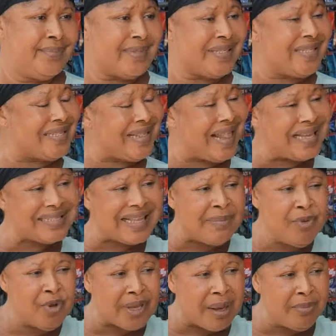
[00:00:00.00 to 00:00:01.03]
Since last
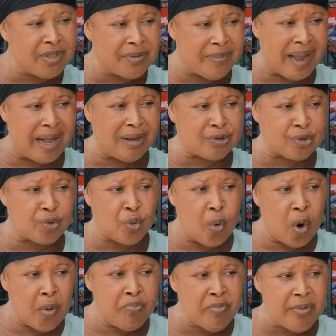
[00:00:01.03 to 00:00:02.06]
time you came to my house to
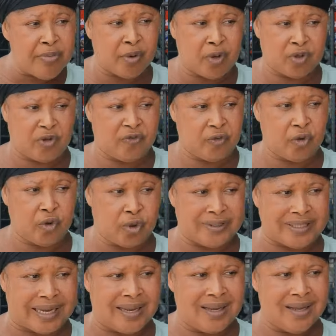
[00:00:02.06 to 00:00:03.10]
warn me because of your
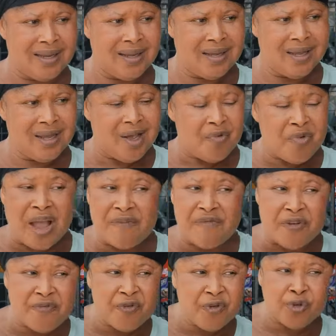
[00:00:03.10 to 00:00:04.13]
daughter, we have
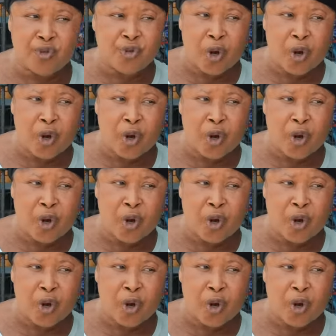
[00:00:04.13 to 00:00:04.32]
refused